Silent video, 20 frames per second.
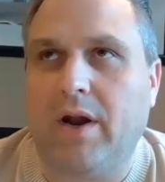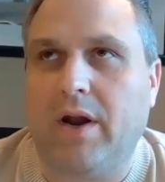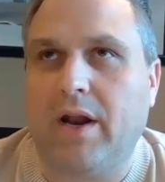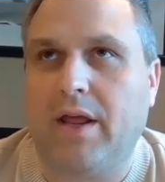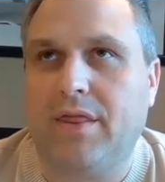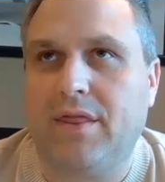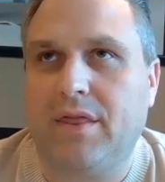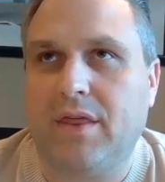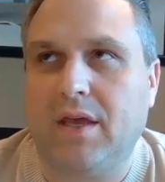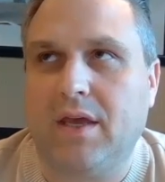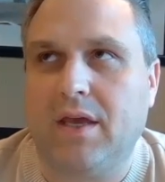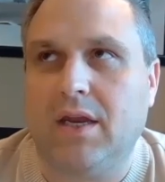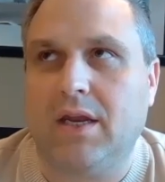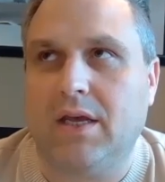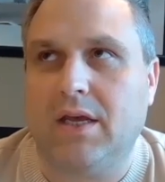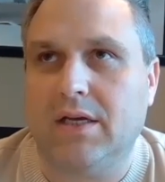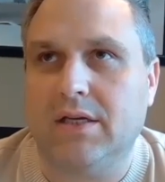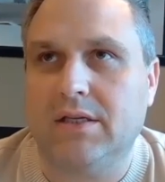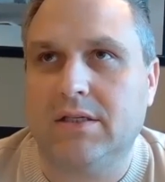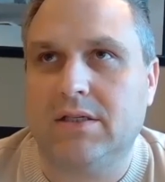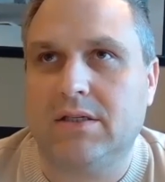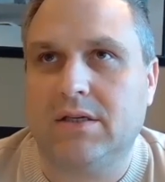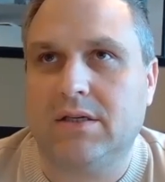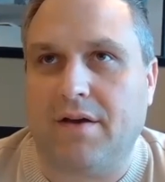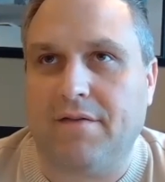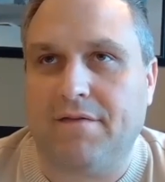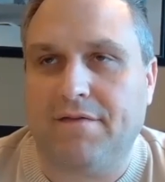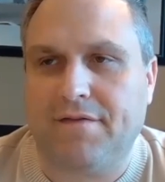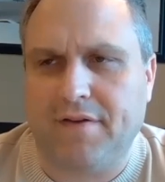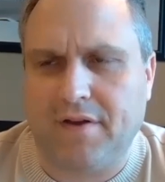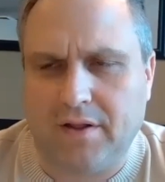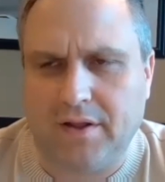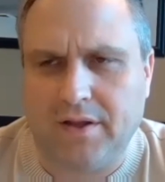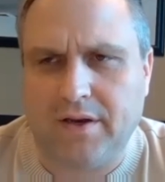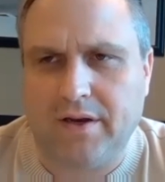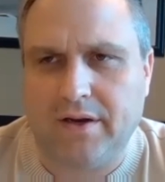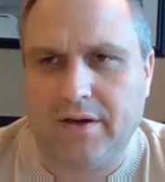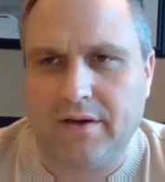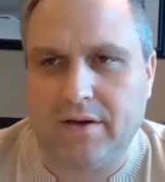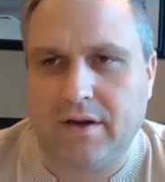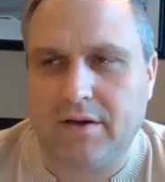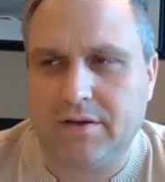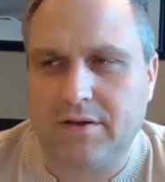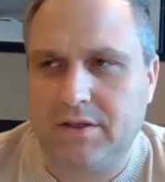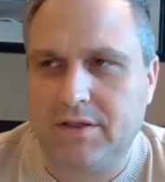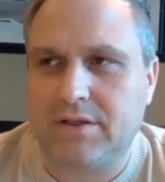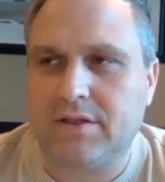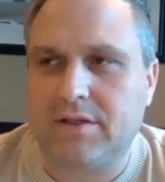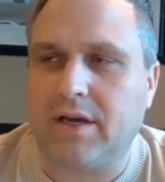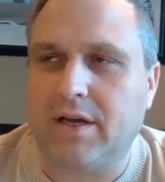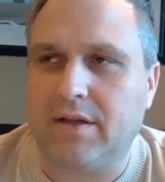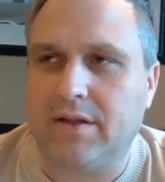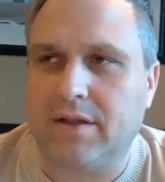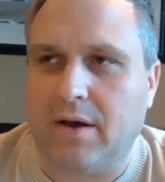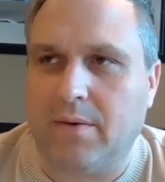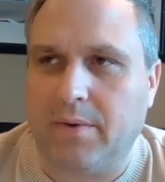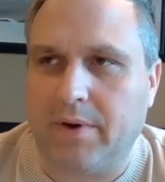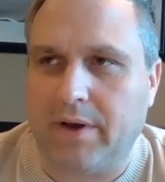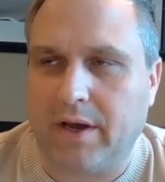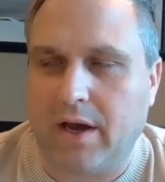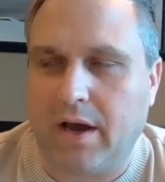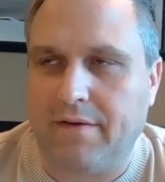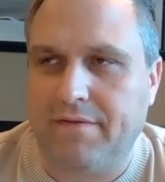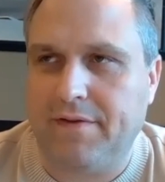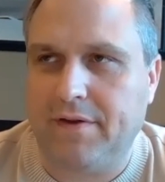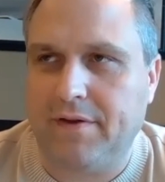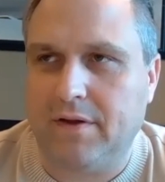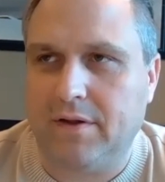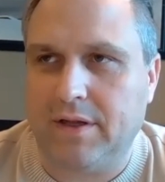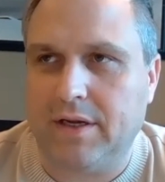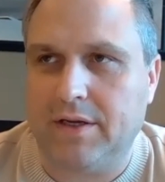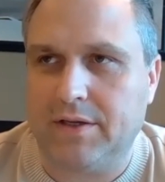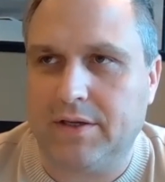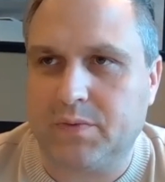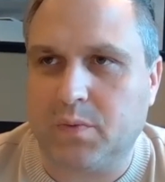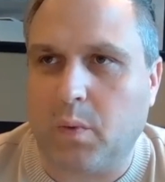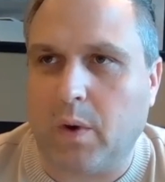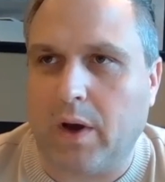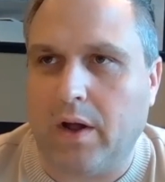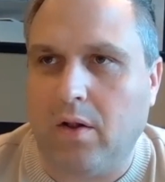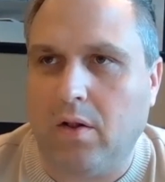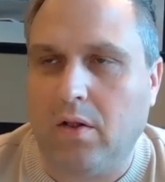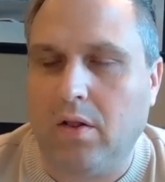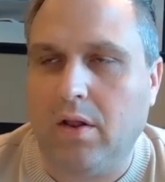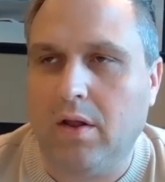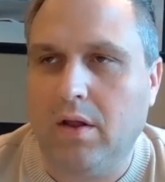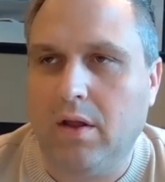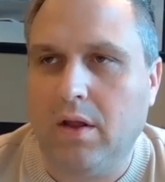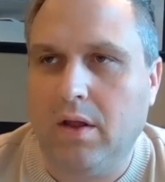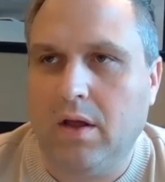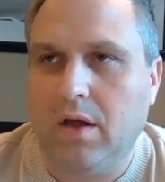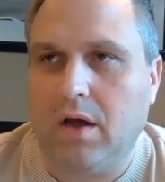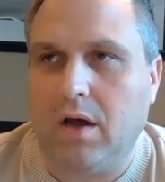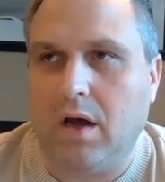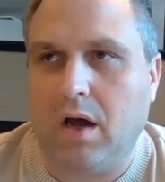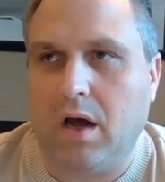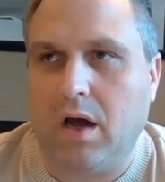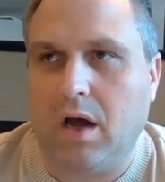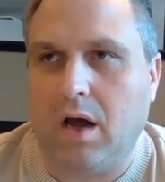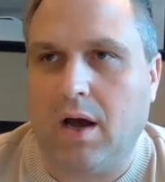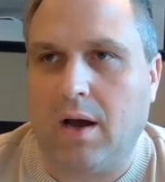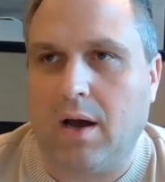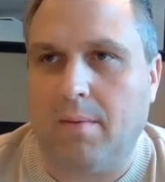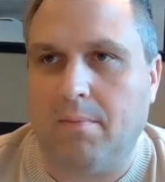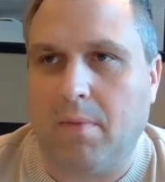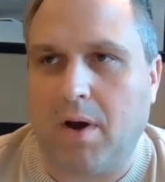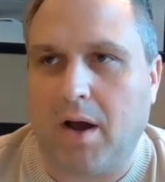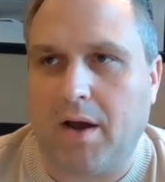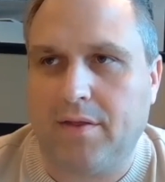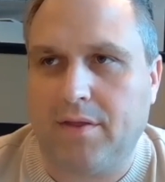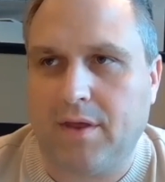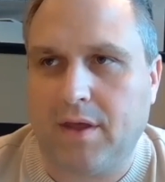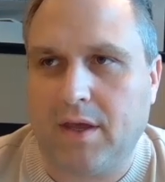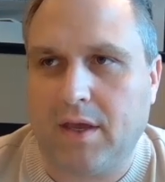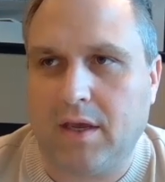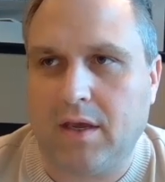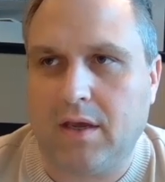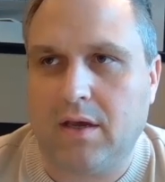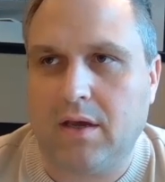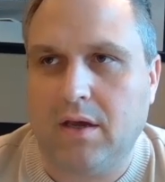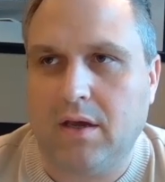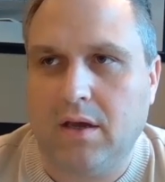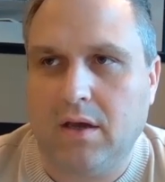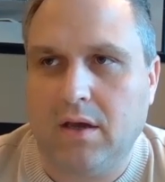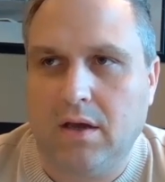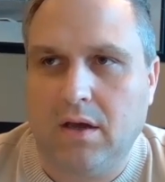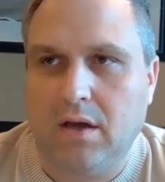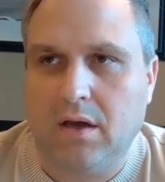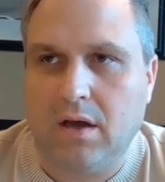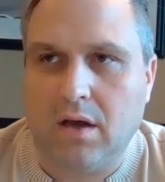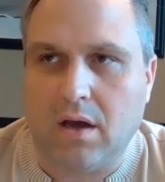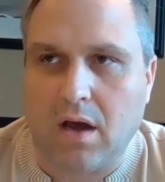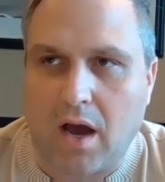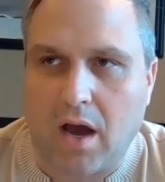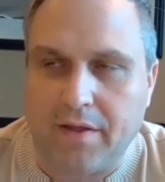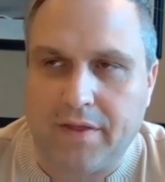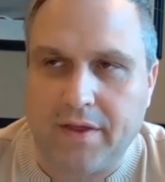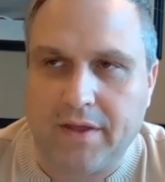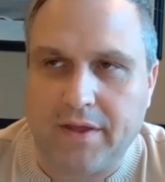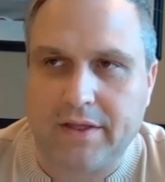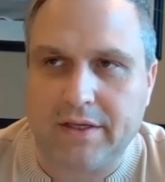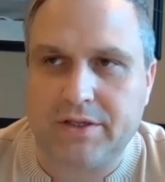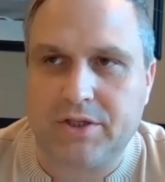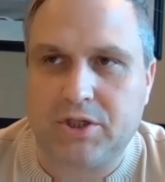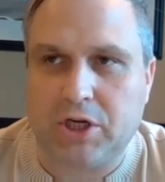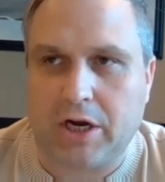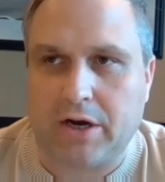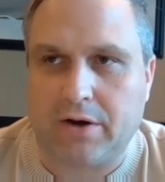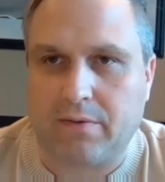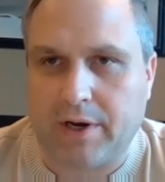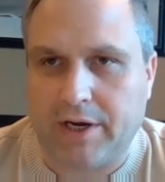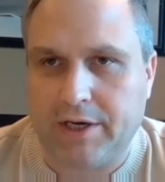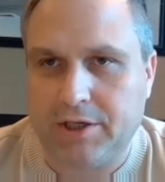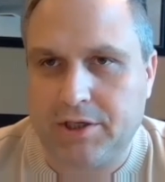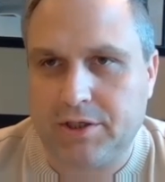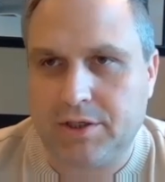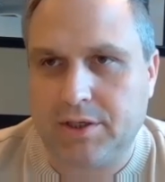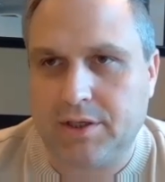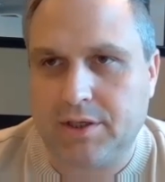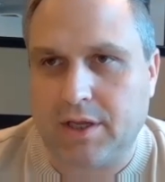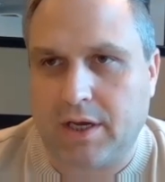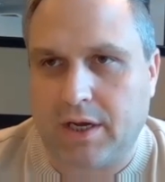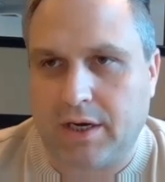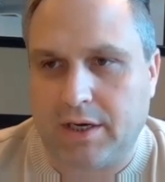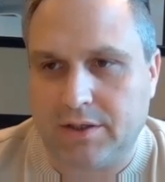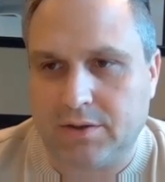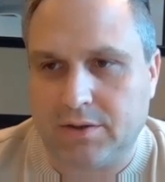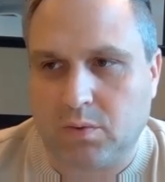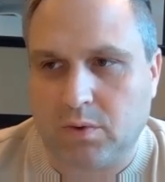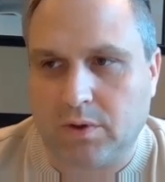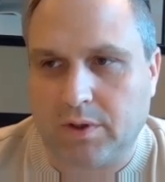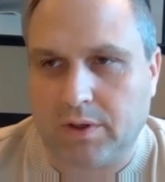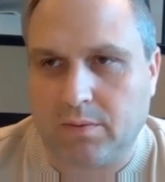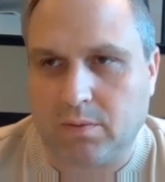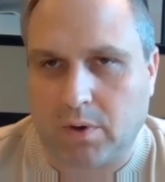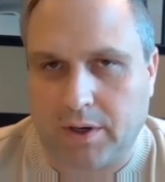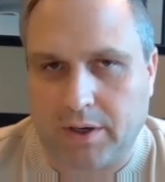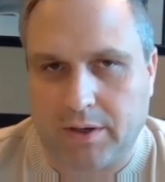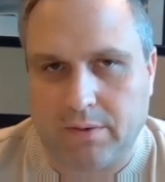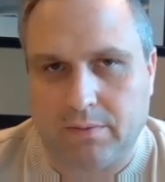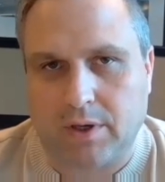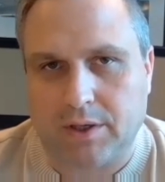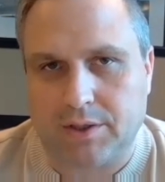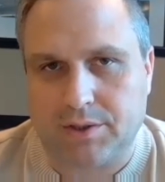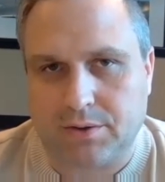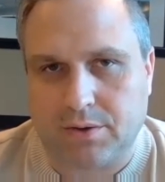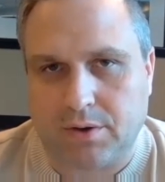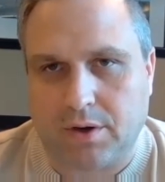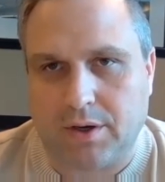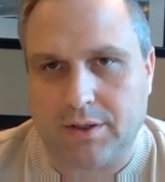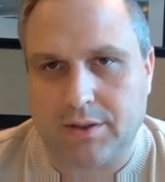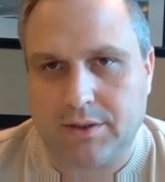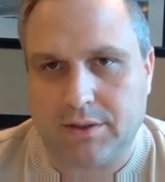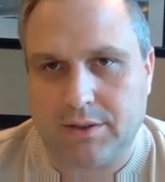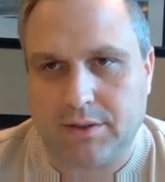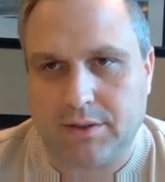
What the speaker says: I think it is. I'm feeling it. Not to say it that way. I feel it as well. I think this generation that is really running restaurants